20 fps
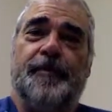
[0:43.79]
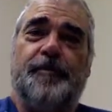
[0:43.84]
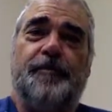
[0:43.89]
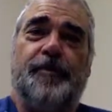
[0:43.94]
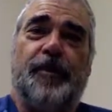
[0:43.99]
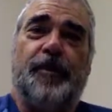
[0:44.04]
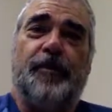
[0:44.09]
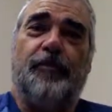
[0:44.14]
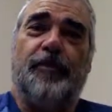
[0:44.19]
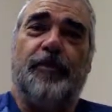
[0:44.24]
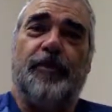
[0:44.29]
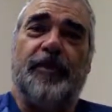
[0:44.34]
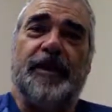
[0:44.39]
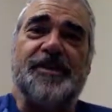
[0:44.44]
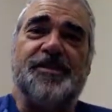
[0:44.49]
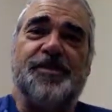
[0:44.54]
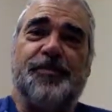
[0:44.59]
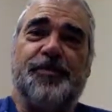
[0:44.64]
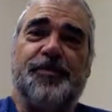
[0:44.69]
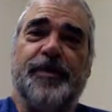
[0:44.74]
But over the
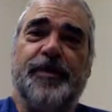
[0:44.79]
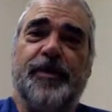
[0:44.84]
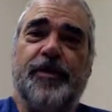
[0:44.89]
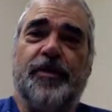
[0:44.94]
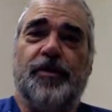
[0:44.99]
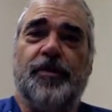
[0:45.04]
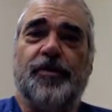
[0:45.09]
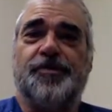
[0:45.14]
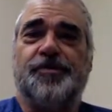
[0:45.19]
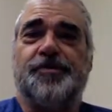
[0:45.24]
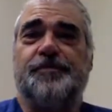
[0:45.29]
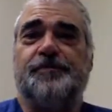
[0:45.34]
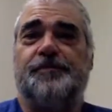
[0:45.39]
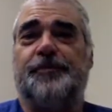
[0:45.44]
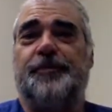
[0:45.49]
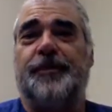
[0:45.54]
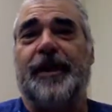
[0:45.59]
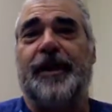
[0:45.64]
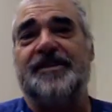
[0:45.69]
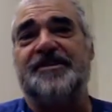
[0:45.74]
last 3 years,
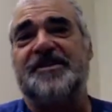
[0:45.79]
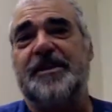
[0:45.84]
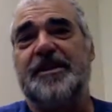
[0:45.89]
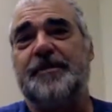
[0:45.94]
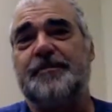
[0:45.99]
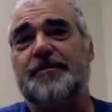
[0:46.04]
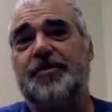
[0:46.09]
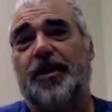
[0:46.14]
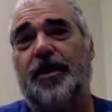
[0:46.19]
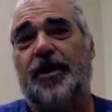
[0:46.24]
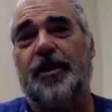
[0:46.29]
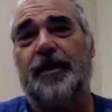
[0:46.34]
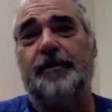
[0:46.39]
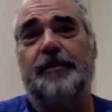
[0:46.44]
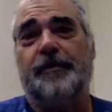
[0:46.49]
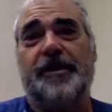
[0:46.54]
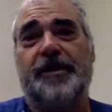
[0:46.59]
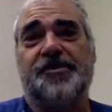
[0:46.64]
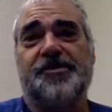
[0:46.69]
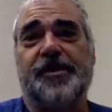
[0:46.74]
that deep
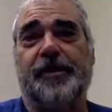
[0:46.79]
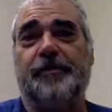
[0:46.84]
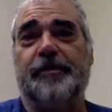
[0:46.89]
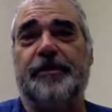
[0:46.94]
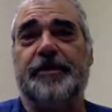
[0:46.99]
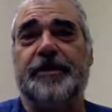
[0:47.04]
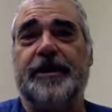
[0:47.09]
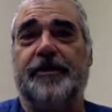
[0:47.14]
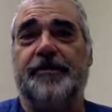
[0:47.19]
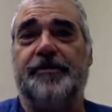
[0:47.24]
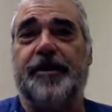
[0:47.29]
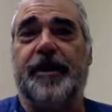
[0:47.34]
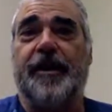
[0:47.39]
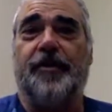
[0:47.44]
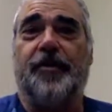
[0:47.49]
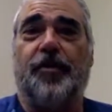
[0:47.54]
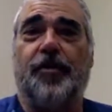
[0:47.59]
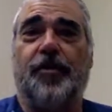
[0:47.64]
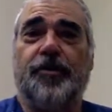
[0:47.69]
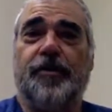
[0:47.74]
time has sent me down to
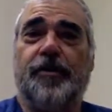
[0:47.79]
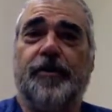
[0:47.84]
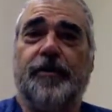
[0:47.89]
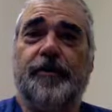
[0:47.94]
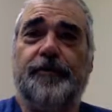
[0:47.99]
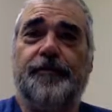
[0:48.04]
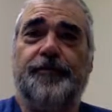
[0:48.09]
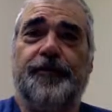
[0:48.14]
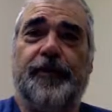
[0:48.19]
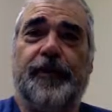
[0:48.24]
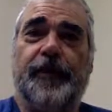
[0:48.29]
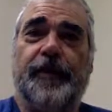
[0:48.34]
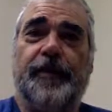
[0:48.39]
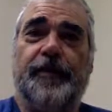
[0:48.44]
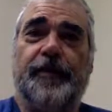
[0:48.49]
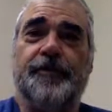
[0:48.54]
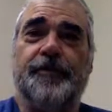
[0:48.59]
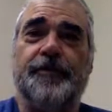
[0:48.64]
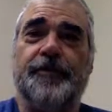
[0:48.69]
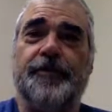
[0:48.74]
Antarctica.
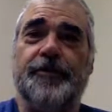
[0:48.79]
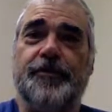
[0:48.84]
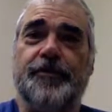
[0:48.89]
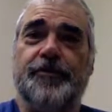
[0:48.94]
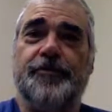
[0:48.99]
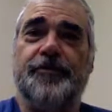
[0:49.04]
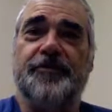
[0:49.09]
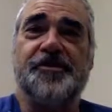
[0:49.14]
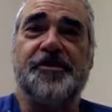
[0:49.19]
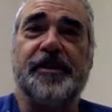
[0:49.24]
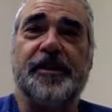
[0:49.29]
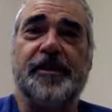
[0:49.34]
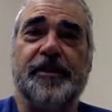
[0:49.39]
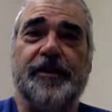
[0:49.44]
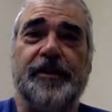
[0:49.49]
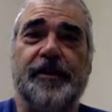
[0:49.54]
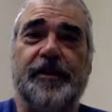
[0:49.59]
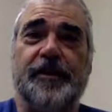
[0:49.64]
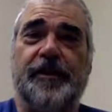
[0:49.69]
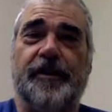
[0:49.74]
And you just,
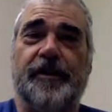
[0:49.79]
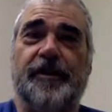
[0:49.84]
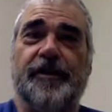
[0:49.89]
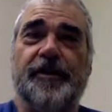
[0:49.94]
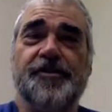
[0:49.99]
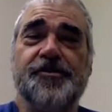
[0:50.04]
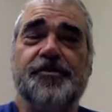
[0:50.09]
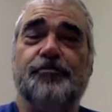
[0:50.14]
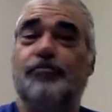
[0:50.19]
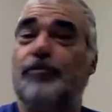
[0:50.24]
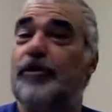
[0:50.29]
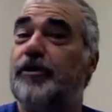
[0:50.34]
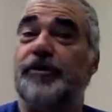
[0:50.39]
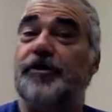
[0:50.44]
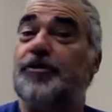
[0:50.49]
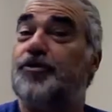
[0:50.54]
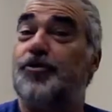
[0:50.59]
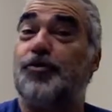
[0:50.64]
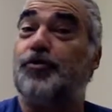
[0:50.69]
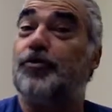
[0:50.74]
unless you're
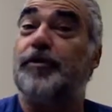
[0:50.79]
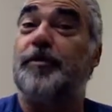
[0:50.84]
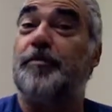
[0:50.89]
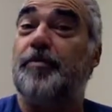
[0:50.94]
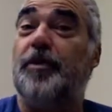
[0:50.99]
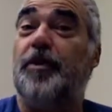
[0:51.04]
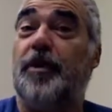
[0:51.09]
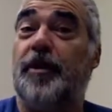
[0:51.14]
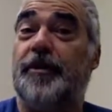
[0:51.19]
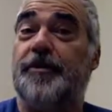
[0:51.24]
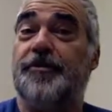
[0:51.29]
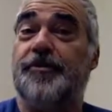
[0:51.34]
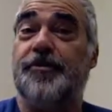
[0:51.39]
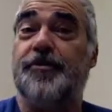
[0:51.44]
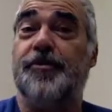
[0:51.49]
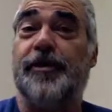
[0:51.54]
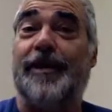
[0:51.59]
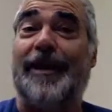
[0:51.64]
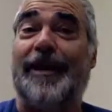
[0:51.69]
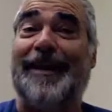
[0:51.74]
really truly blind,
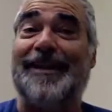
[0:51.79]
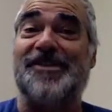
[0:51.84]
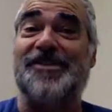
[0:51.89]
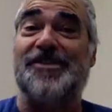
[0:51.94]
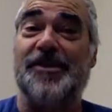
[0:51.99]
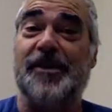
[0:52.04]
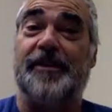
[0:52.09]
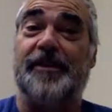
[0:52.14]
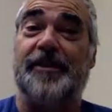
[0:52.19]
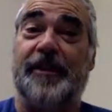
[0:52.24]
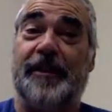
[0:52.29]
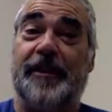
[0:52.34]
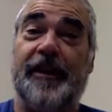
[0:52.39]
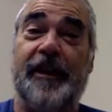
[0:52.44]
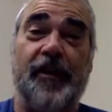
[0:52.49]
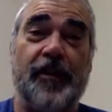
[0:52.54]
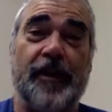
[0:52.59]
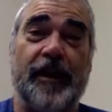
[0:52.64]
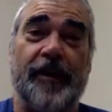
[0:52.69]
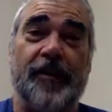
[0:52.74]
you can't sit
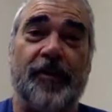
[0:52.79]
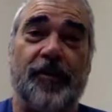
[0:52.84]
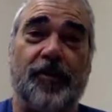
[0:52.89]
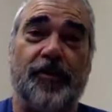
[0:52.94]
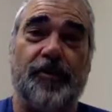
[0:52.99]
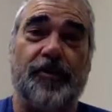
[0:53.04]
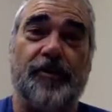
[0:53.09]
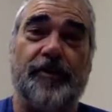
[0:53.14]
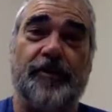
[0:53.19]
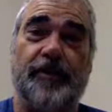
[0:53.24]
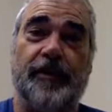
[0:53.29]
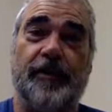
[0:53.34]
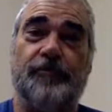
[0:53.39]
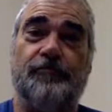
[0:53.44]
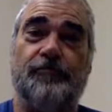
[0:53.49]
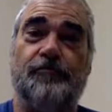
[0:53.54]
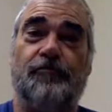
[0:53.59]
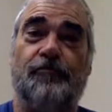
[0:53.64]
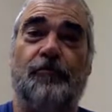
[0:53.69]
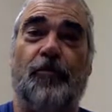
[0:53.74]
in Antarctica
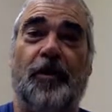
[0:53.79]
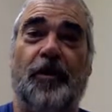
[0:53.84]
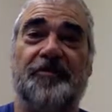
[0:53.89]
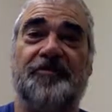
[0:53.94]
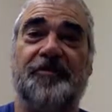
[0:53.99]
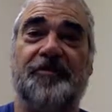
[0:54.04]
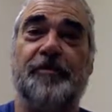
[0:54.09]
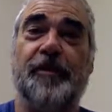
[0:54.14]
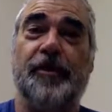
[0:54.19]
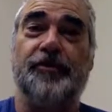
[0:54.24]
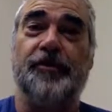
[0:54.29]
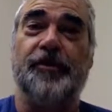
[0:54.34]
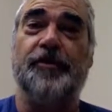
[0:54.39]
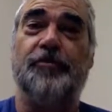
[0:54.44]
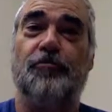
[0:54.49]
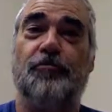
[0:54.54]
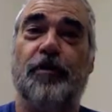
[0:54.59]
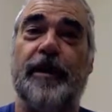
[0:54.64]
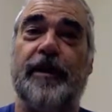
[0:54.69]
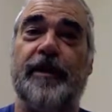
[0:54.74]
and watch it
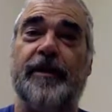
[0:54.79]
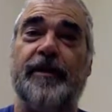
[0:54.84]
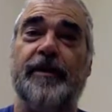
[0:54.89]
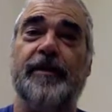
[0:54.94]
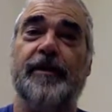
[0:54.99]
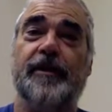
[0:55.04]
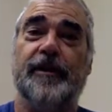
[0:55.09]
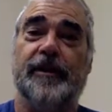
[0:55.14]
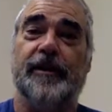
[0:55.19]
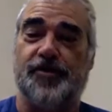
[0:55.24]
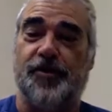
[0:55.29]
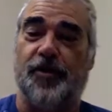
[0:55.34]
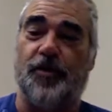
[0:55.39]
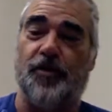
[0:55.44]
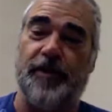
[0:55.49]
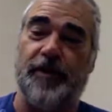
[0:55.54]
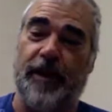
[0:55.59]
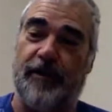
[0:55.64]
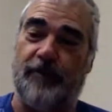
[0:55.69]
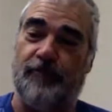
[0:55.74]
melting away as
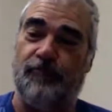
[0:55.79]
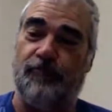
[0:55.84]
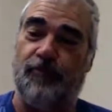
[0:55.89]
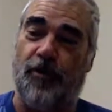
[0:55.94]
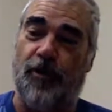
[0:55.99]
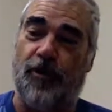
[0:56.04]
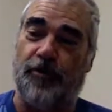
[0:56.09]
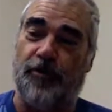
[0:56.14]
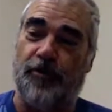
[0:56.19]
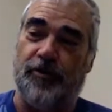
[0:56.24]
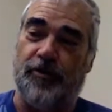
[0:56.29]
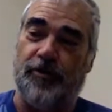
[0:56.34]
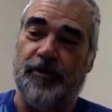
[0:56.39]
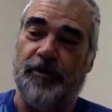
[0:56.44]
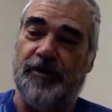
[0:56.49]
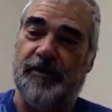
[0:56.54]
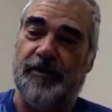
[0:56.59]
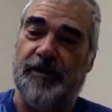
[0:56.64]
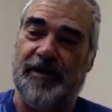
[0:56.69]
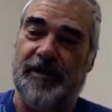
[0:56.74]
all that water
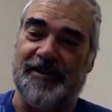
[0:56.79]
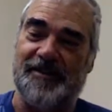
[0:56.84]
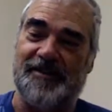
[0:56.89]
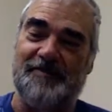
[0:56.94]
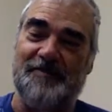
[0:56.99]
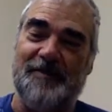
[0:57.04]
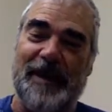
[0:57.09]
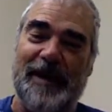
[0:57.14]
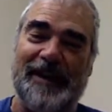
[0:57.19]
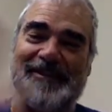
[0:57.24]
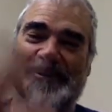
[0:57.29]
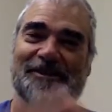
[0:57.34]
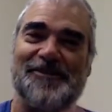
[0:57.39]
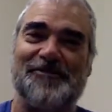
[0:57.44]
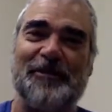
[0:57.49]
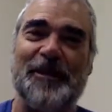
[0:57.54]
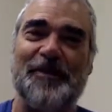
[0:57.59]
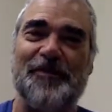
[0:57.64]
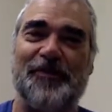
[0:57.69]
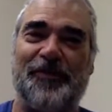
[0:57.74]
makes
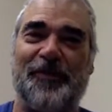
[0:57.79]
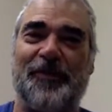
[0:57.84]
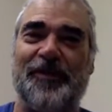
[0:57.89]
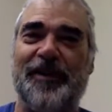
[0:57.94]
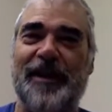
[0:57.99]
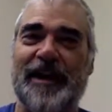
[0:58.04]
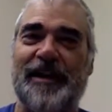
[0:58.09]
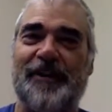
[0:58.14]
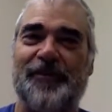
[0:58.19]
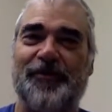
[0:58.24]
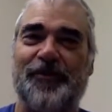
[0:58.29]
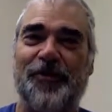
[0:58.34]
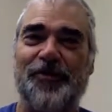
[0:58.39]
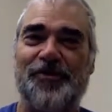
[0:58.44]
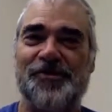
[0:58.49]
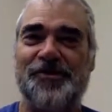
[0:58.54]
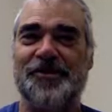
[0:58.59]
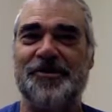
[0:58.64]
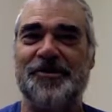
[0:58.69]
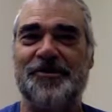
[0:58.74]
its way from the land
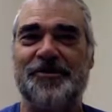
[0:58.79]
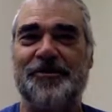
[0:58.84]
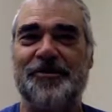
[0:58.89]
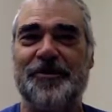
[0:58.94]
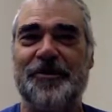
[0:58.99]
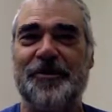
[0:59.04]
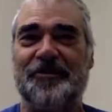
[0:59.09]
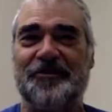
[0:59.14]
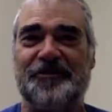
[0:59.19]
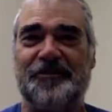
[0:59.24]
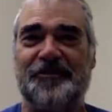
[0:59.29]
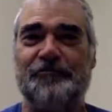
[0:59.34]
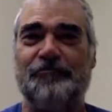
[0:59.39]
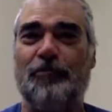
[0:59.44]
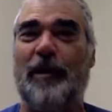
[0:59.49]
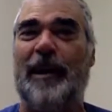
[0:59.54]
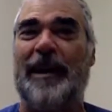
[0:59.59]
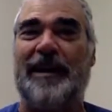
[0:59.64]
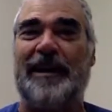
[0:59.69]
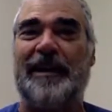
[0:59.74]
frozen to the
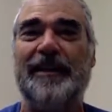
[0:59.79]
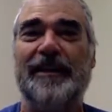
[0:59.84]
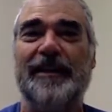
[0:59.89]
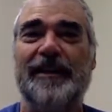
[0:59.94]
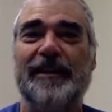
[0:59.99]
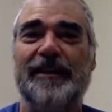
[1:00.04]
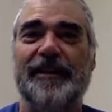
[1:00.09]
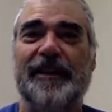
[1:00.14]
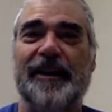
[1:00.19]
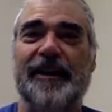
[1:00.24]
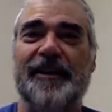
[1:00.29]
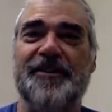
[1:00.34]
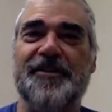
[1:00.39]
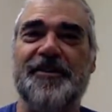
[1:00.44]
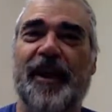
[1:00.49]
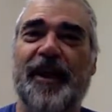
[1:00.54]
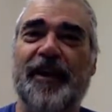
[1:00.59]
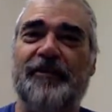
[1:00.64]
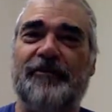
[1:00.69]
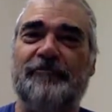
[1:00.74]
ocean wet,
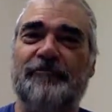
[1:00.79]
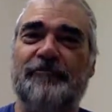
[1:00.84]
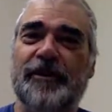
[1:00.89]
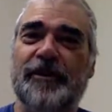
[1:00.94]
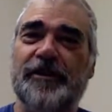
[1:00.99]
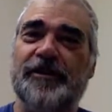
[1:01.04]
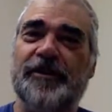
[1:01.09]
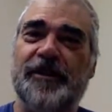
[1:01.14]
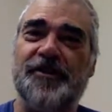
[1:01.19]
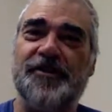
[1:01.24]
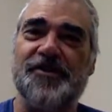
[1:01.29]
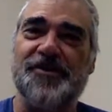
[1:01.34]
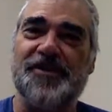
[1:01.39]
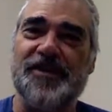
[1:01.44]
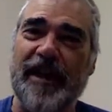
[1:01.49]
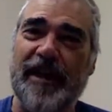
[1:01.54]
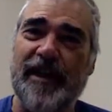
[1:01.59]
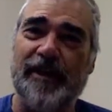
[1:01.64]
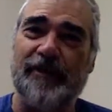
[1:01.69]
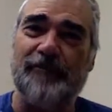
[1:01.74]
and not really
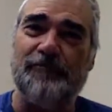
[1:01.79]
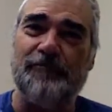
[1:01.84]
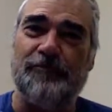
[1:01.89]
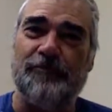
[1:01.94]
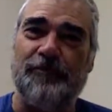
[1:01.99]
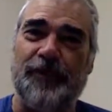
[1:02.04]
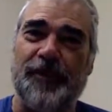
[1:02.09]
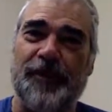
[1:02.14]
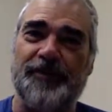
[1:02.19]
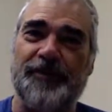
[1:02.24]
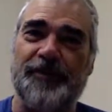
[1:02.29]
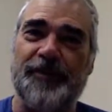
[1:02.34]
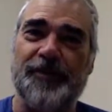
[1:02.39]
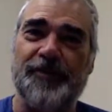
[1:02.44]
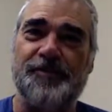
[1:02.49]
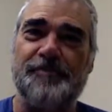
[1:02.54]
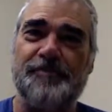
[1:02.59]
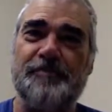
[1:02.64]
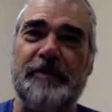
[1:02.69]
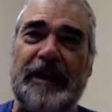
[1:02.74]
understand that
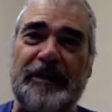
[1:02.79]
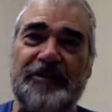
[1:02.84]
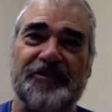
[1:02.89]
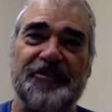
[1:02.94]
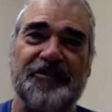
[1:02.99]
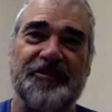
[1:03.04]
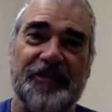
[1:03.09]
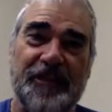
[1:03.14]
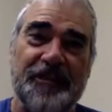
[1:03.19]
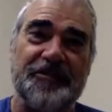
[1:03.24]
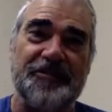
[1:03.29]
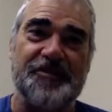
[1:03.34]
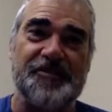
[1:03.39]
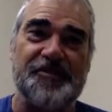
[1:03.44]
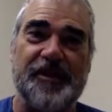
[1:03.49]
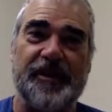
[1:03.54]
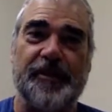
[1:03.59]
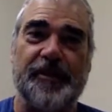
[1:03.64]
there's major changes